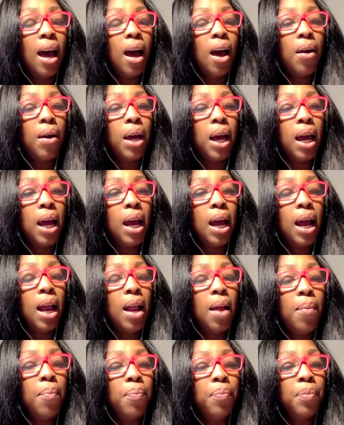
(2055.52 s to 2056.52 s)
Okay,
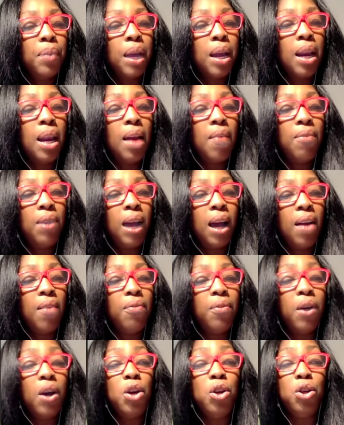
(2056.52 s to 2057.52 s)
love
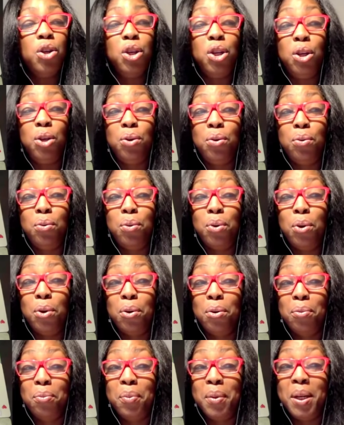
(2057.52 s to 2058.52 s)
life, new
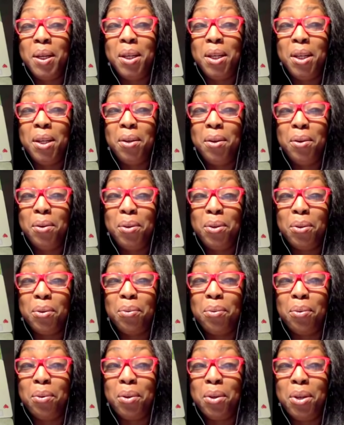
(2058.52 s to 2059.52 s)
or renewed
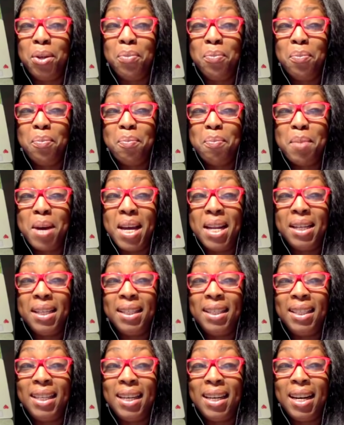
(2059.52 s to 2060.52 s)

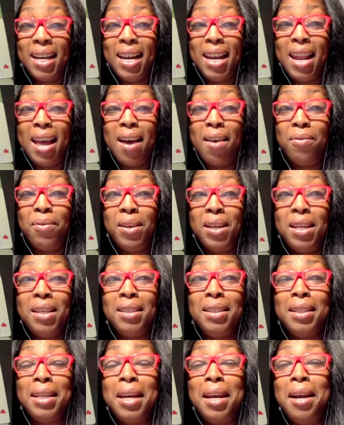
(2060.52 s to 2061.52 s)
romantic love
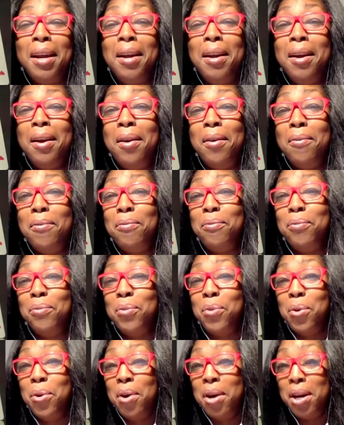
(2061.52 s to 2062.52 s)
is here
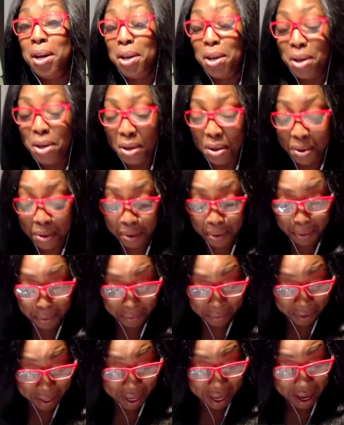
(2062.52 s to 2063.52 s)
for you.
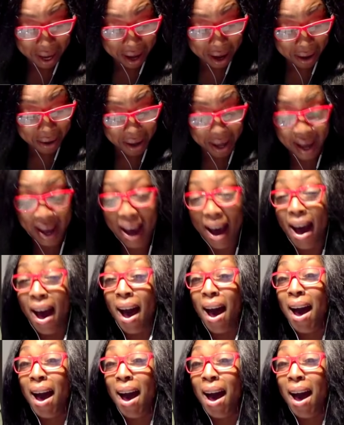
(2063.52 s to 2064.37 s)
Okay.